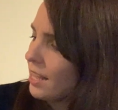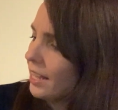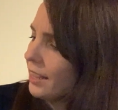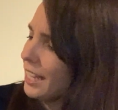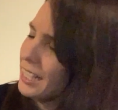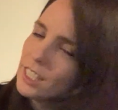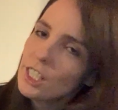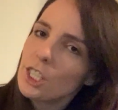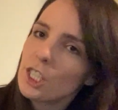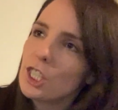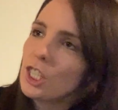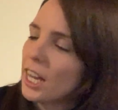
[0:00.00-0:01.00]
That's a
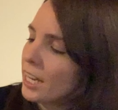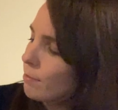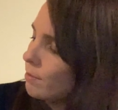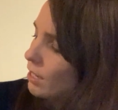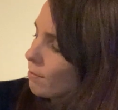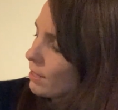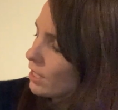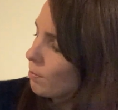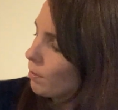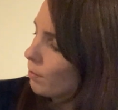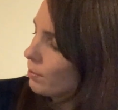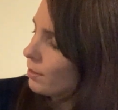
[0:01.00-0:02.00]
shame, said Mr.
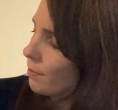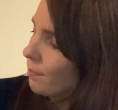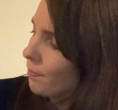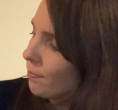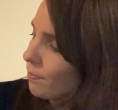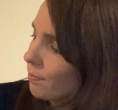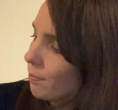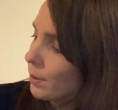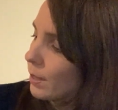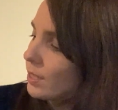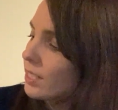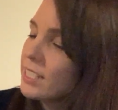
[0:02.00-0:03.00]
Bopson,
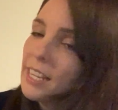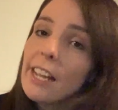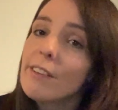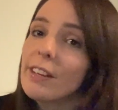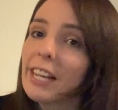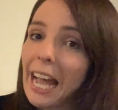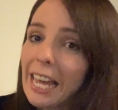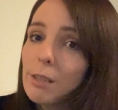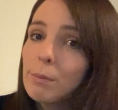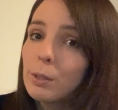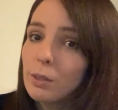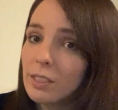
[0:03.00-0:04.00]
because saving
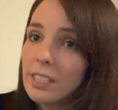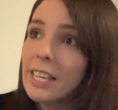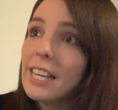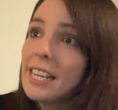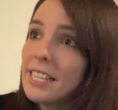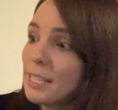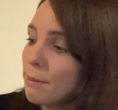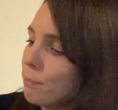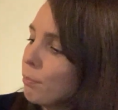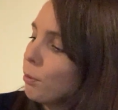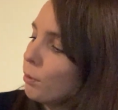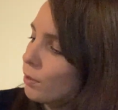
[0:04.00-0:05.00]
animals is
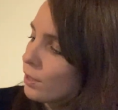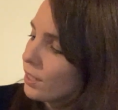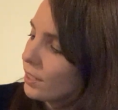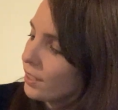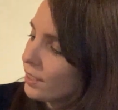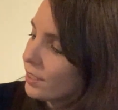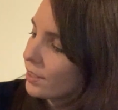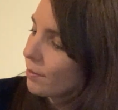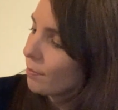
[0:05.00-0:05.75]
important.